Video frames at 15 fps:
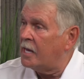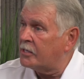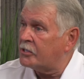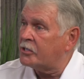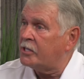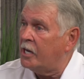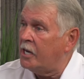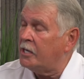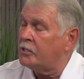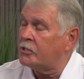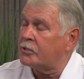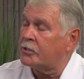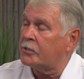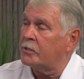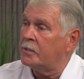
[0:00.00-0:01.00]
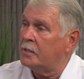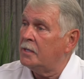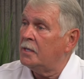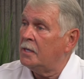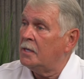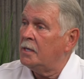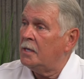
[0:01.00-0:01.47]
stage, sir.
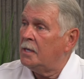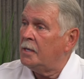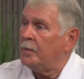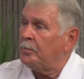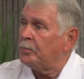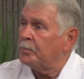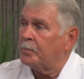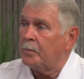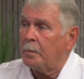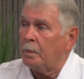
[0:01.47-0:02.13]
And so what